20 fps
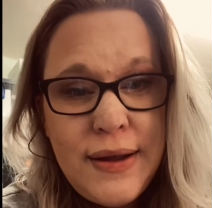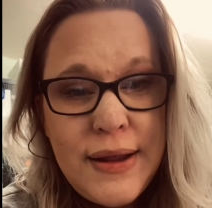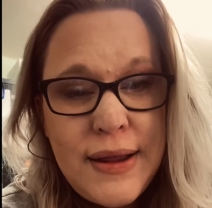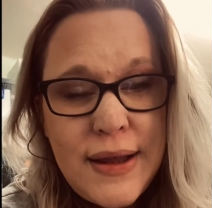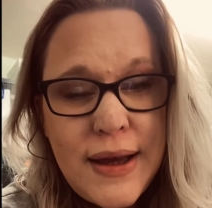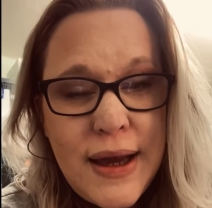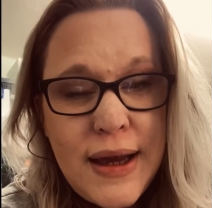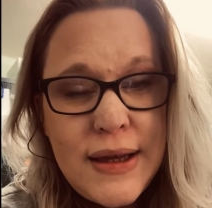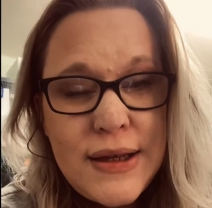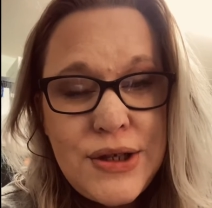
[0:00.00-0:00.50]

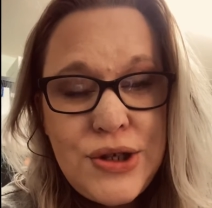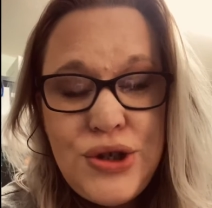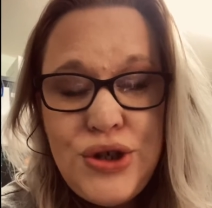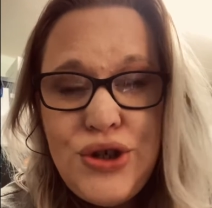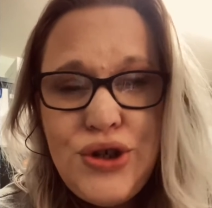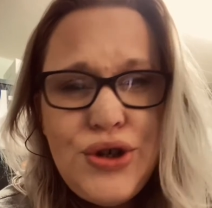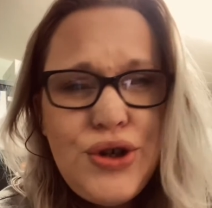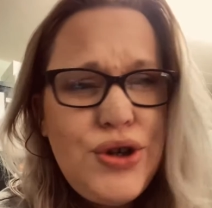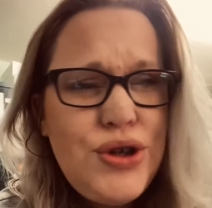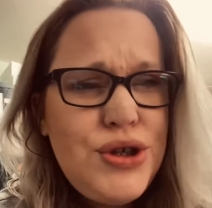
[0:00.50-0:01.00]
That is
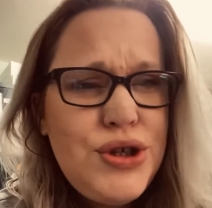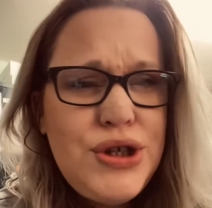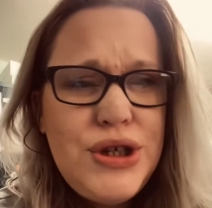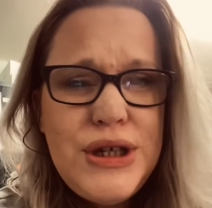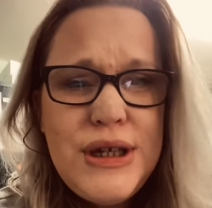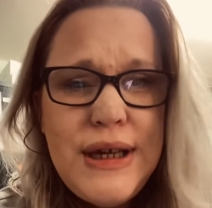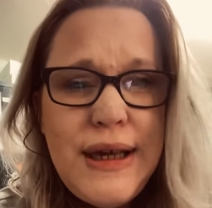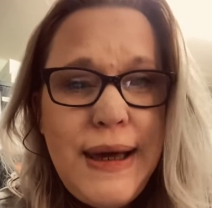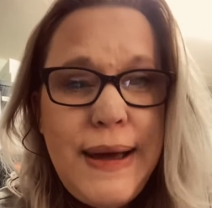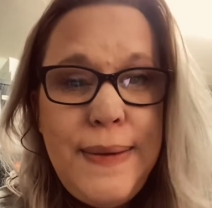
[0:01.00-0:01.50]
just to
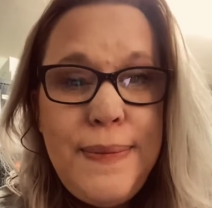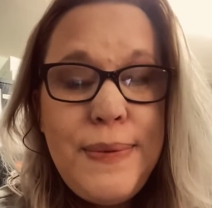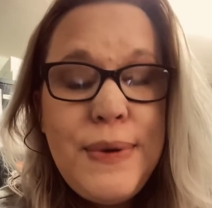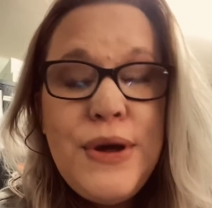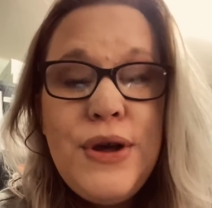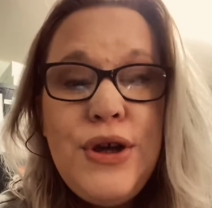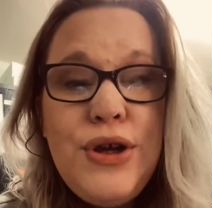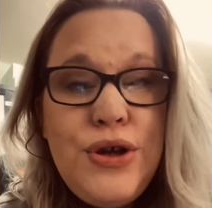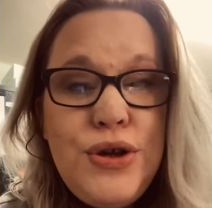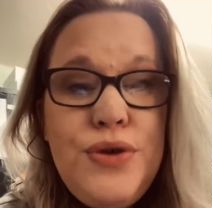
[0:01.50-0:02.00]
keep
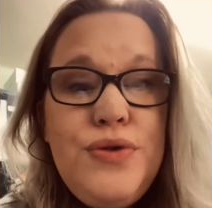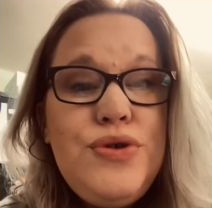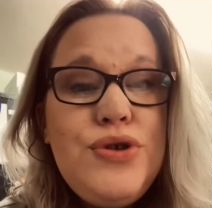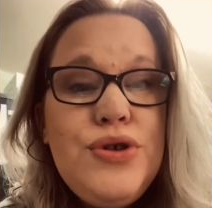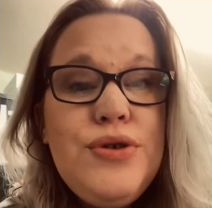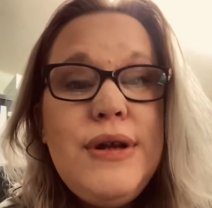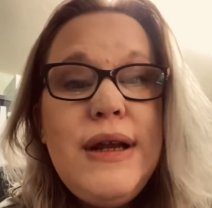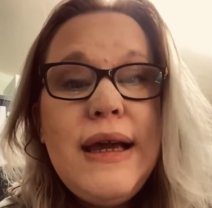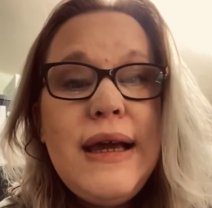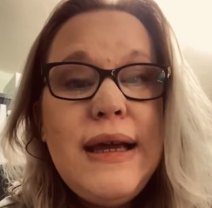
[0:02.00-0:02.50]
you
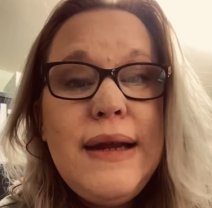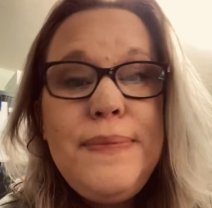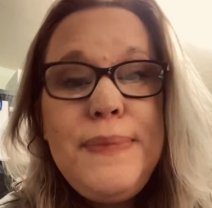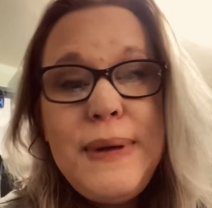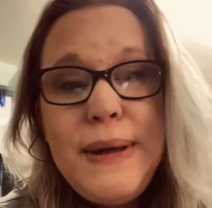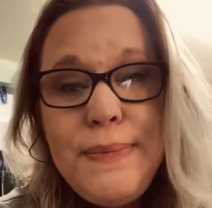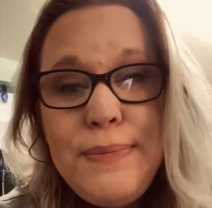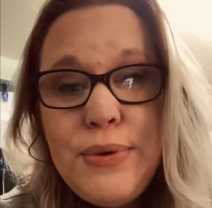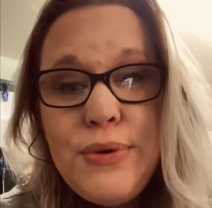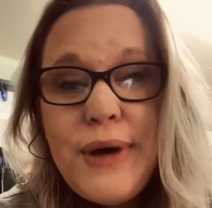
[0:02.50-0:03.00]
2-legged
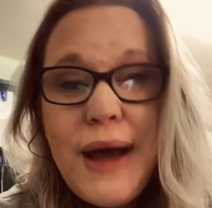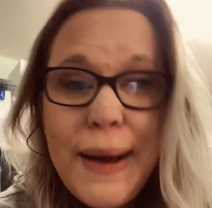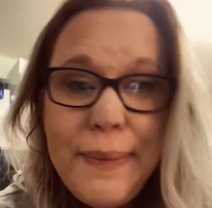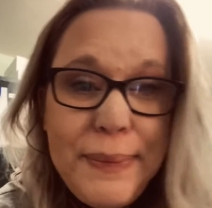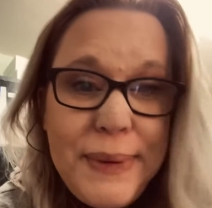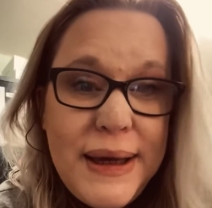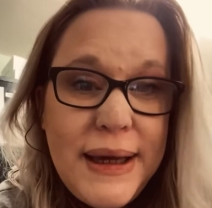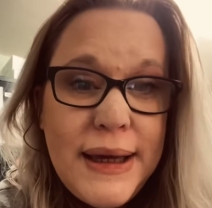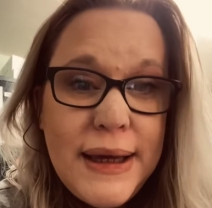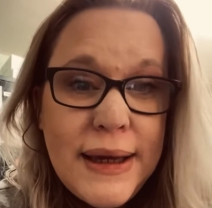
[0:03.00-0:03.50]
people
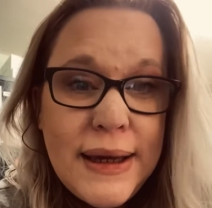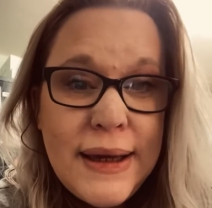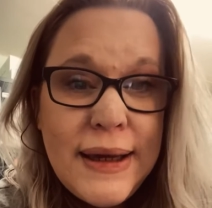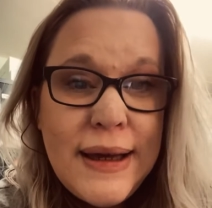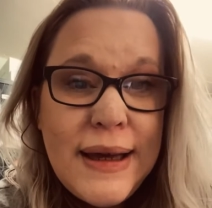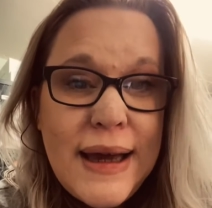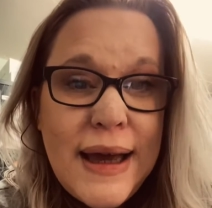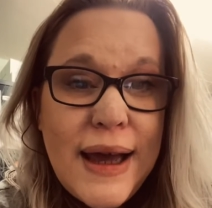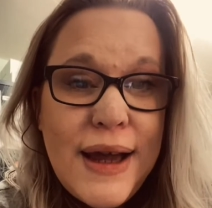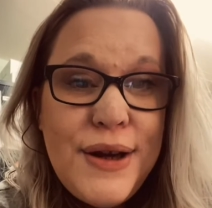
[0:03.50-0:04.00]
happy
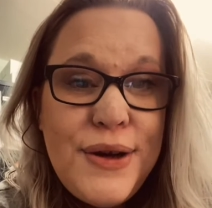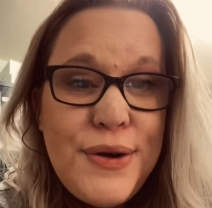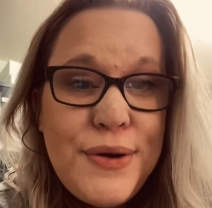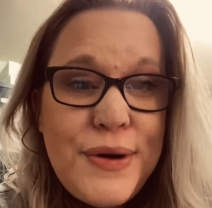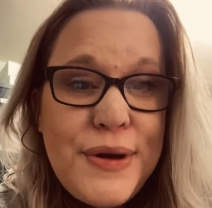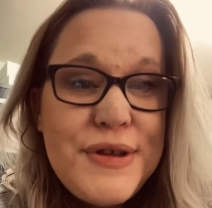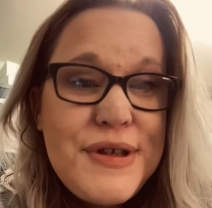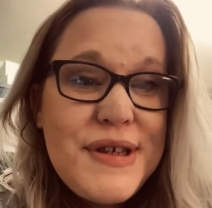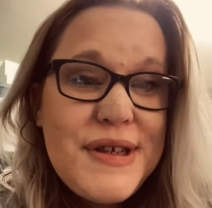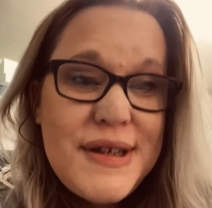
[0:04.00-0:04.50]
and
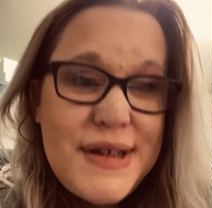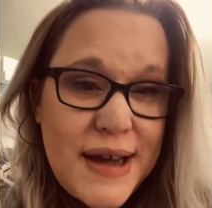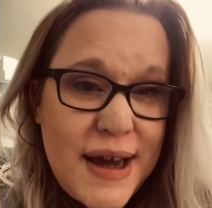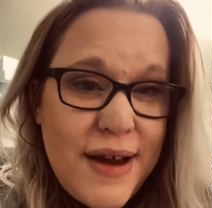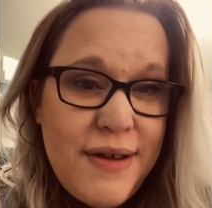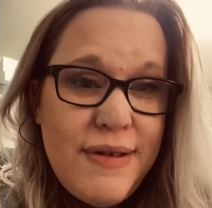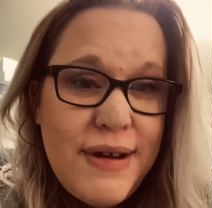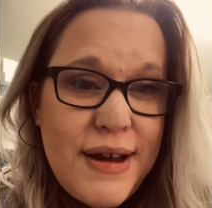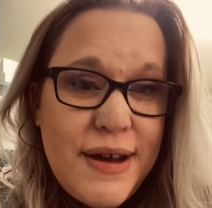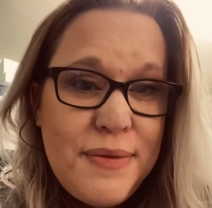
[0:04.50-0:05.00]
not
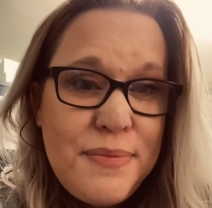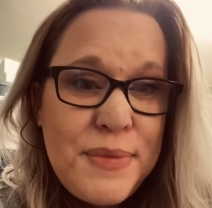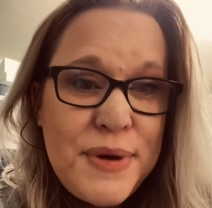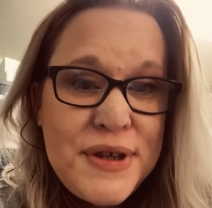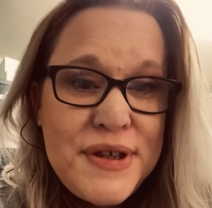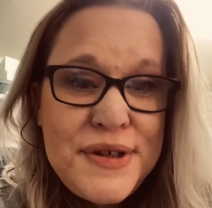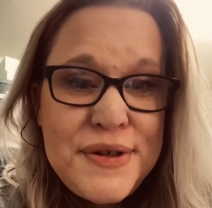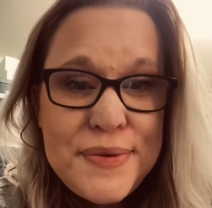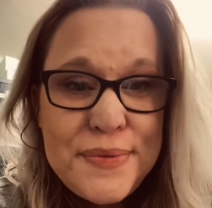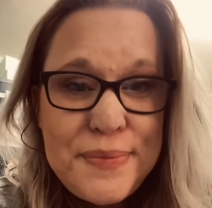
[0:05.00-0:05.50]
staring at my
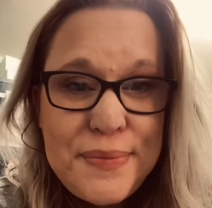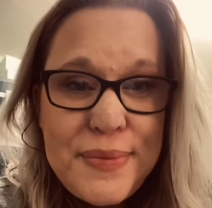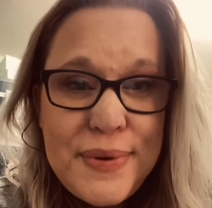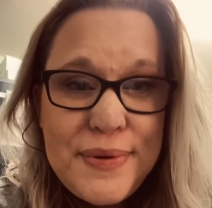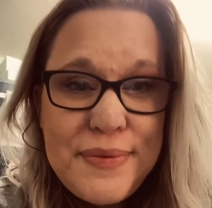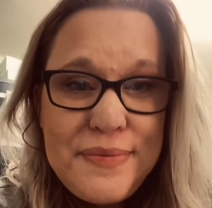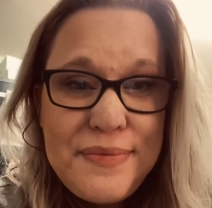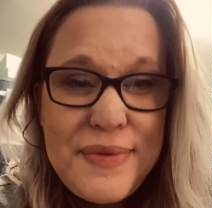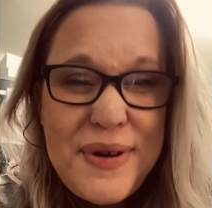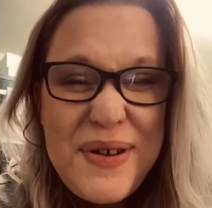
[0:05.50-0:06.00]
stump,
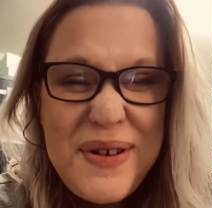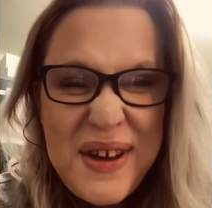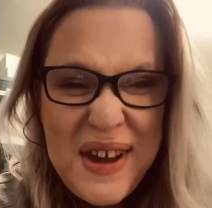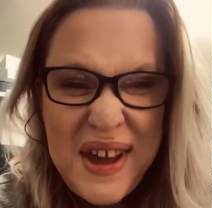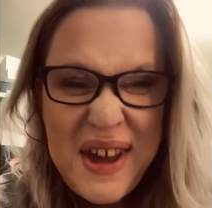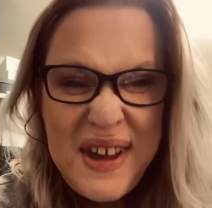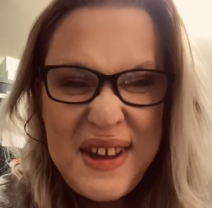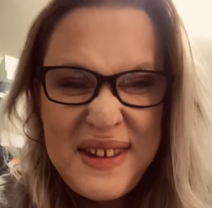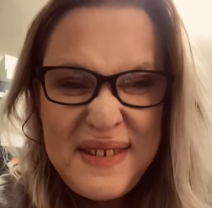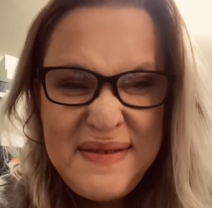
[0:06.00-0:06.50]

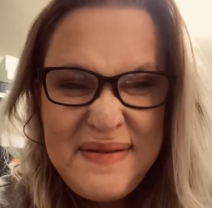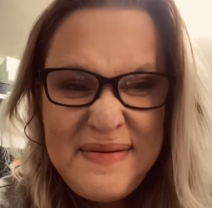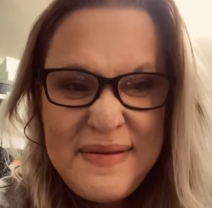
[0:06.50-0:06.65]
okay?